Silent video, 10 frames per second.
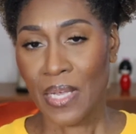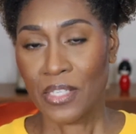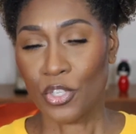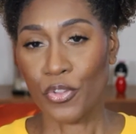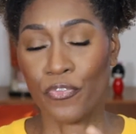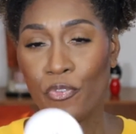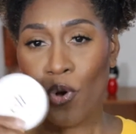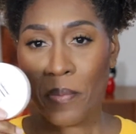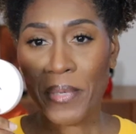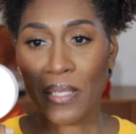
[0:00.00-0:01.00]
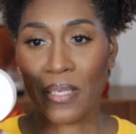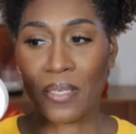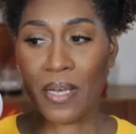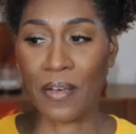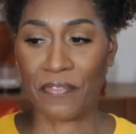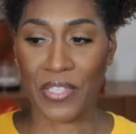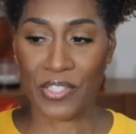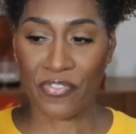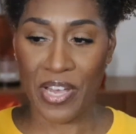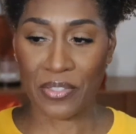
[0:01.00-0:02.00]
So the formula of
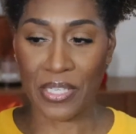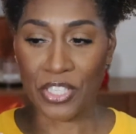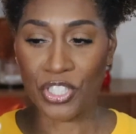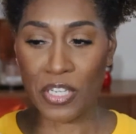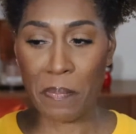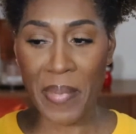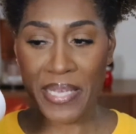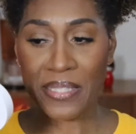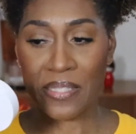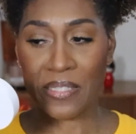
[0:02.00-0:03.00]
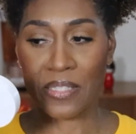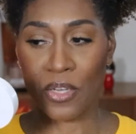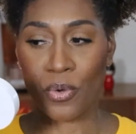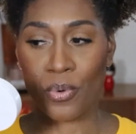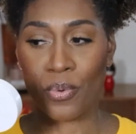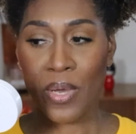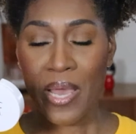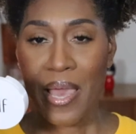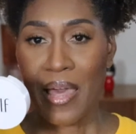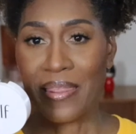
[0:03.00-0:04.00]
this foundation makes it so
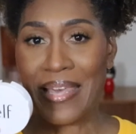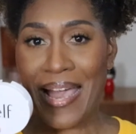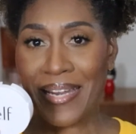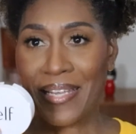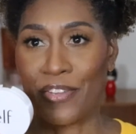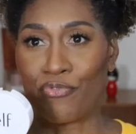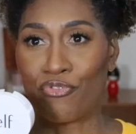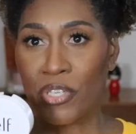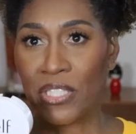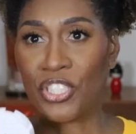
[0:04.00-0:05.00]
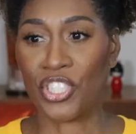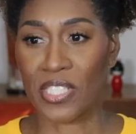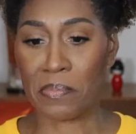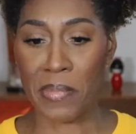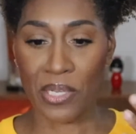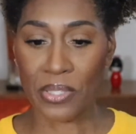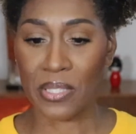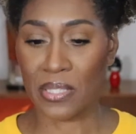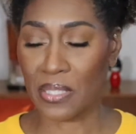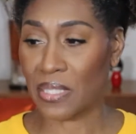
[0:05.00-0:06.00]
that it really just melts
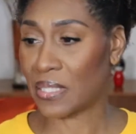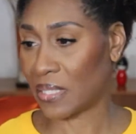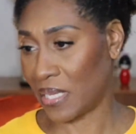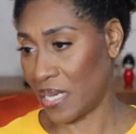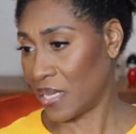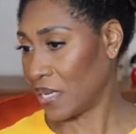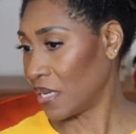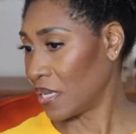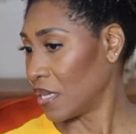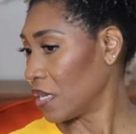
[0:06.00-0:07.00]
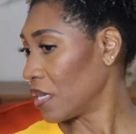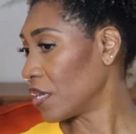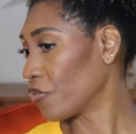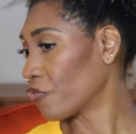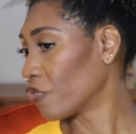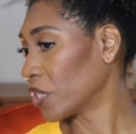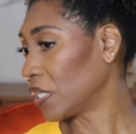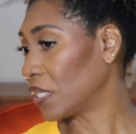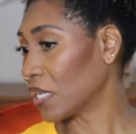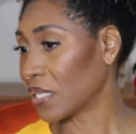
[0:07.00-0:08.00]
into the skin. It really
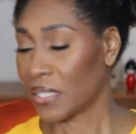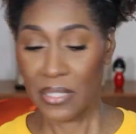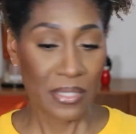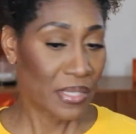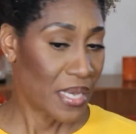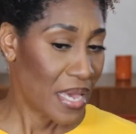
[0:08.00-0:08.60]
does.